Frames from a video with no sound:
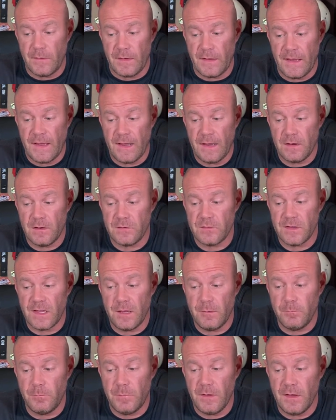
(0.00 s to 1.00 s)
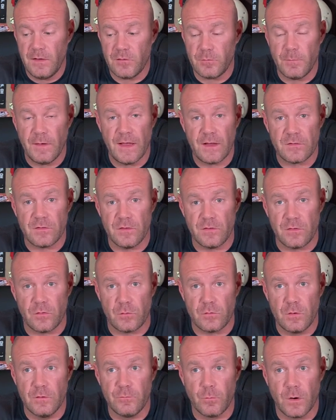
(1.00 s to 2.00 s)
had the same bench max at
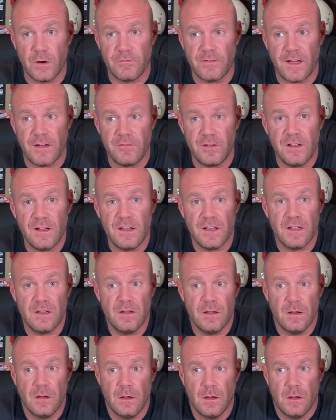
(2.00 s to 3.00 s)
245 he did,